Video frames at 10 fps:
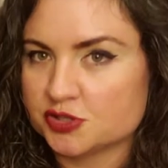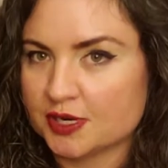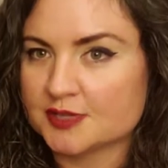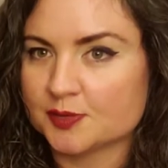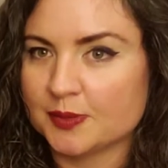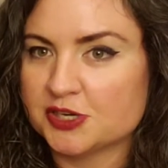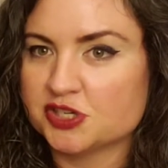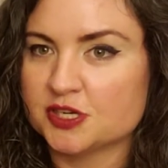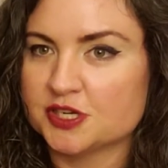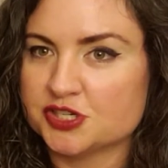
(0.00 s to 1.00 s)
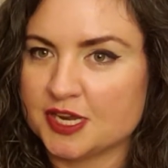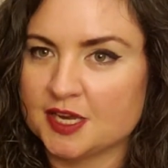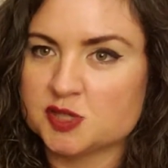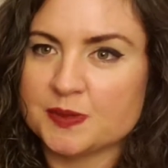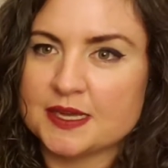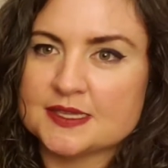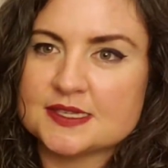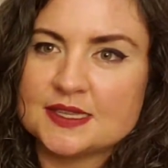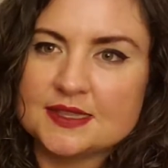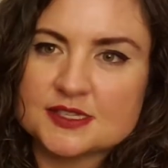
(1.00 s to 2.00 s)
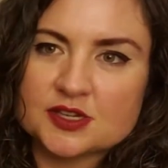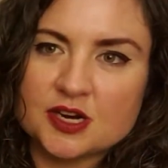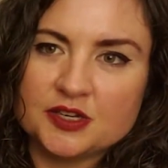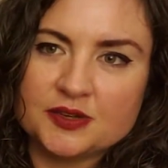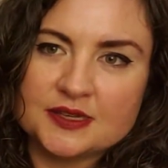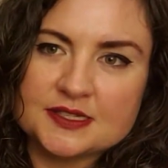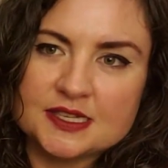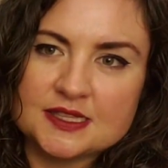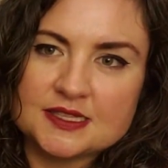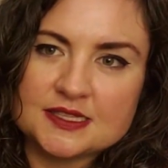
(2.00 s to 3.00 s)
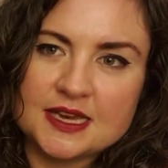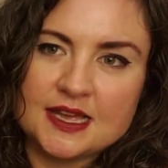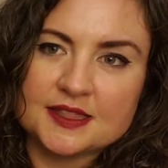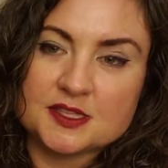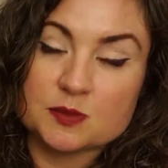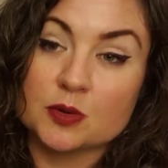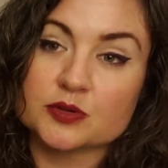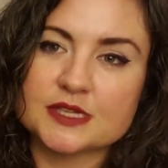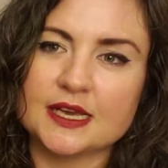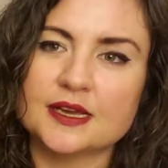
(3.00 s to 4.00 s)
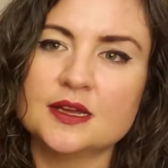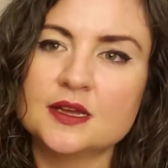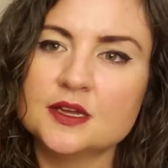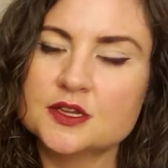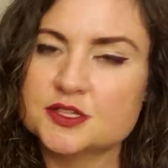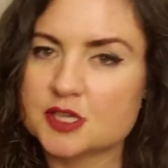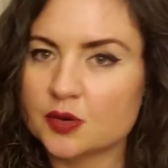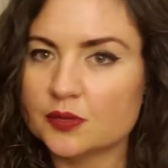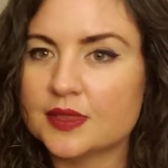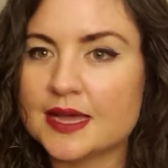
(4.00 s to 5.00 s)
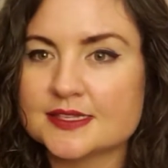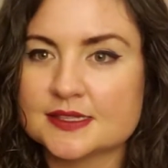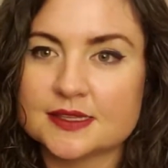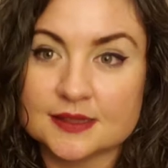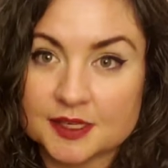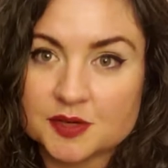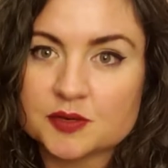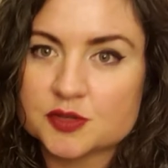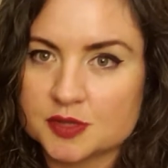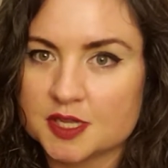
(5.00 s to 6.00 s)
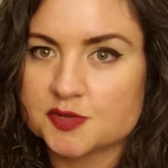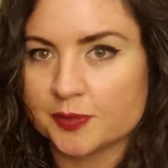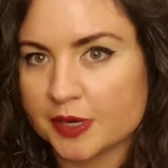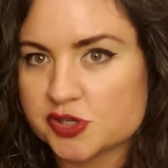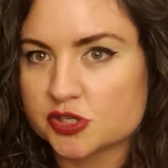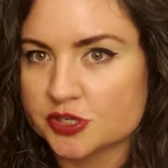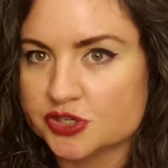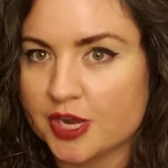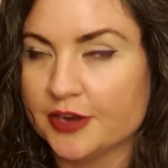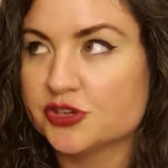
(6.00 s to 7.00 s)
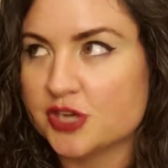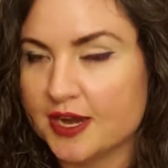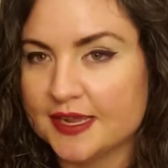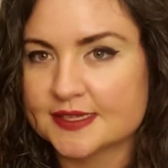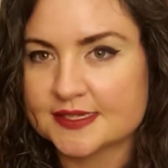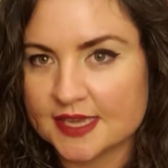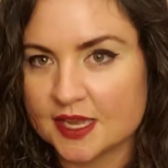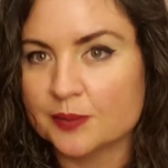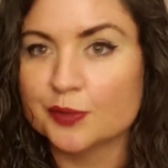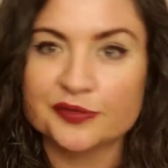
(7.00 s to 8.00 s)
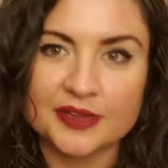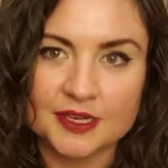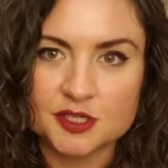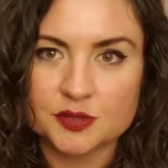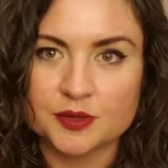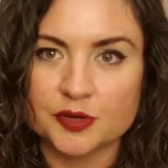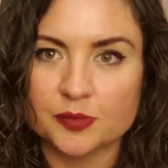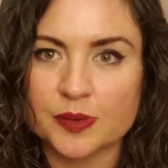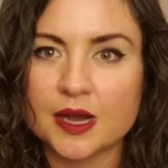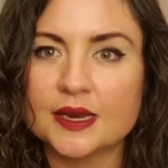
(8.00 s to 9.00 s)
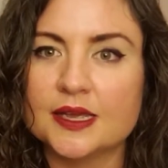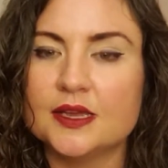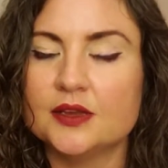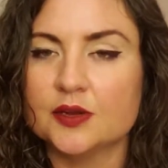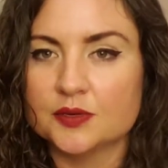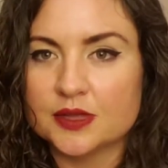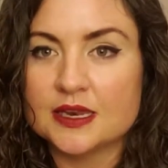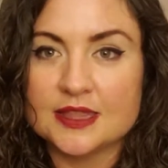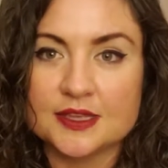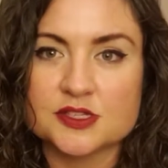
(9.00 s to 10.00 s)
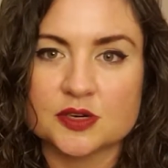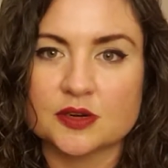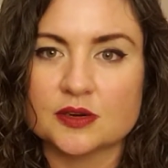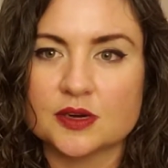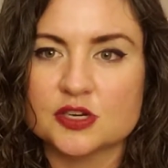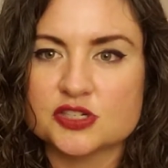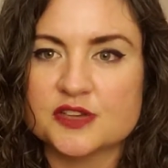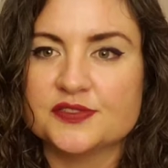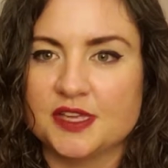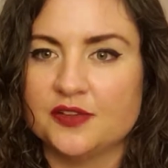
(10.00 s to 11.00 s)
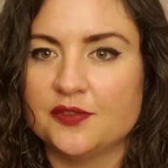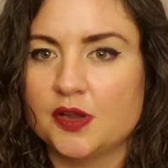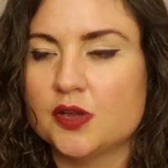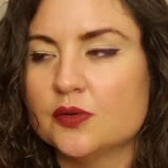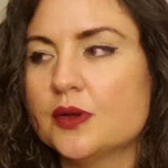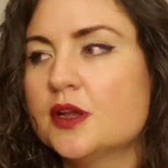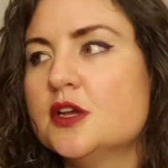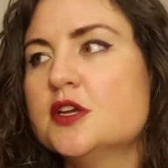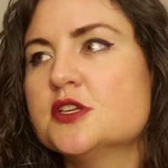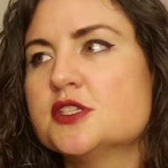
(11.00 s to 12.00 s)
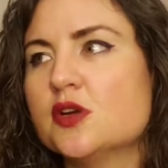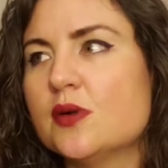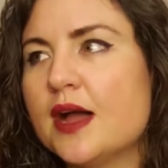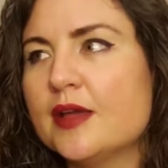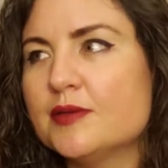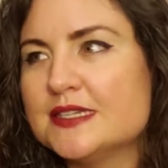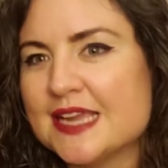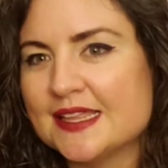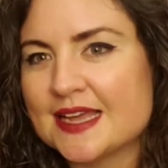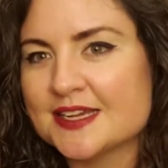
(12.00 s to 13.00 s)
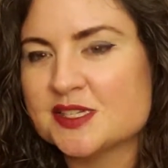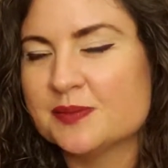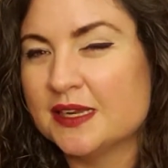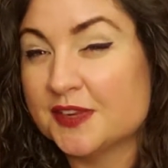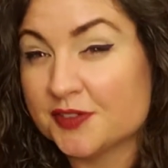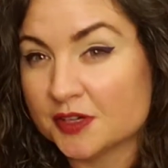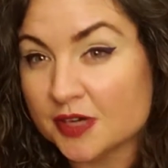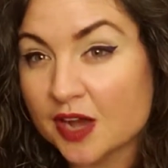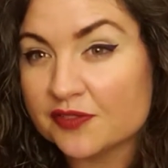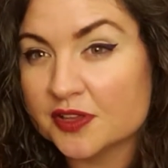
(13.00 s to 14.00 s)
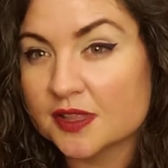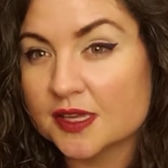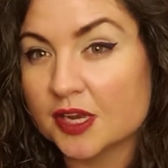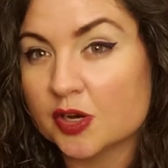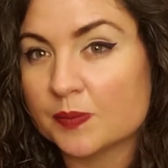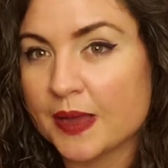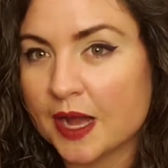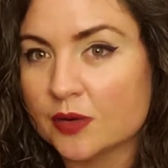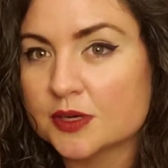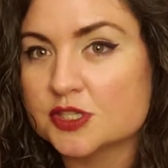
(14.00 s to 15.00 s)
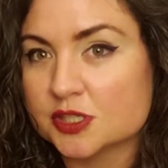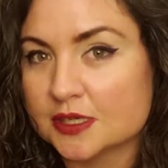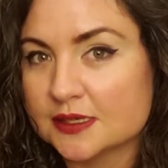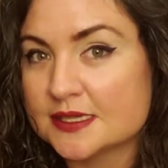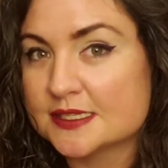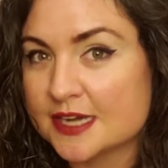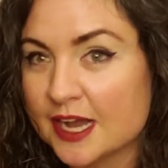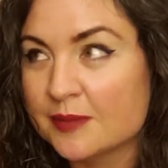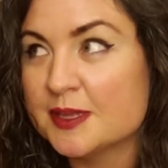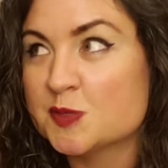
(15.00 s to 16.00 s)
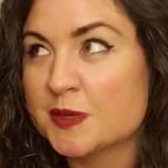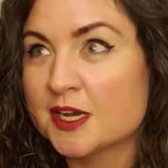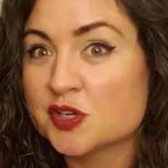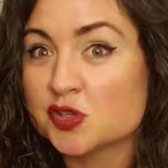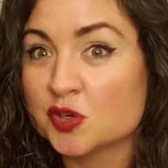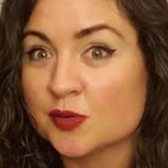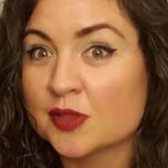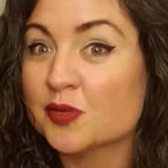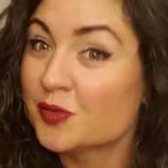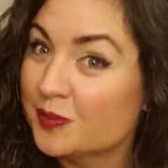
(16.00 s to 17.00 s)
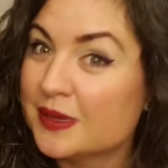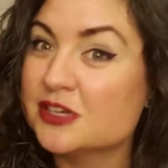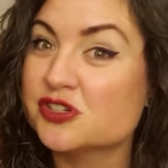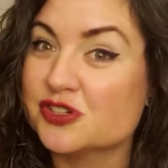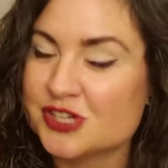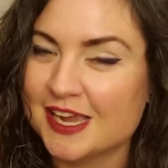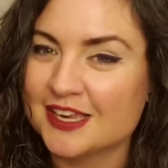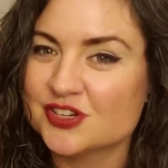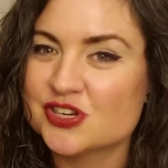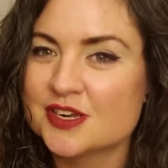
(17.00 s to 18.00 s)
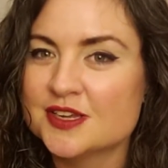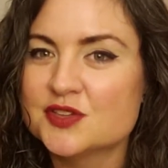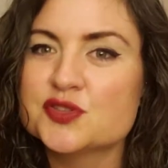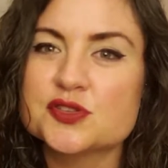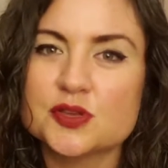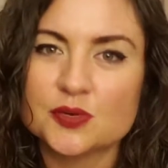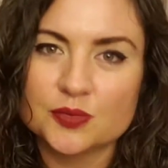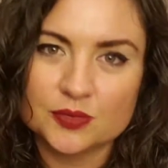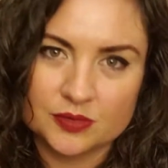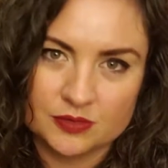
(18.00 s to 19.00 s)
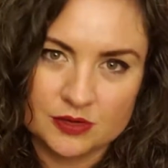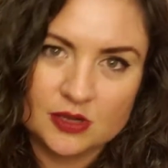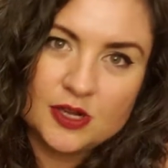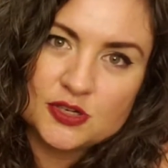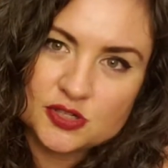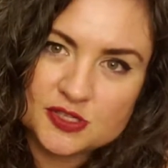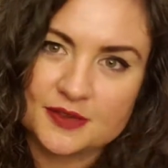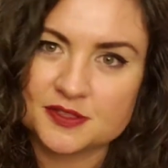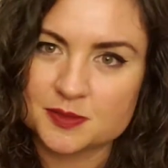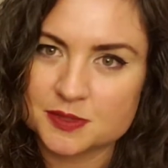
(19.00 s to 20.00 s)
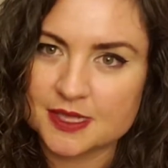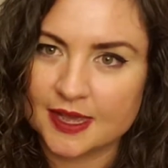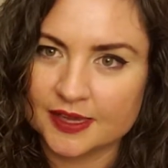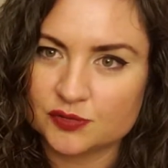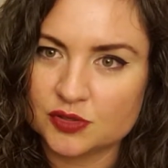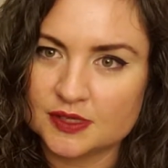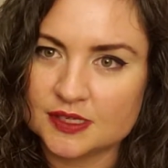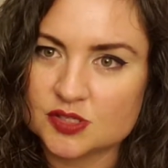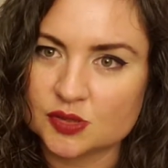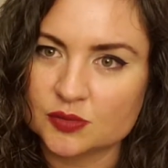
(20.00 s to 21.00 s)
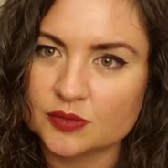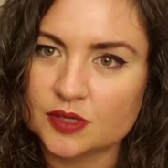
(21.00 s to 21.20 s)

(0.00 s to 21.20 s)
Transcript: transformation and change, because in this card you can see the snake that's molting. So that's the literal transformation and change, shedding skin, moving into a new body, that things are shifting for you. So I would take that to mean if you're not feeling in your power during this time, it's because you're going through a major change. So cut yourself some slack if you need to,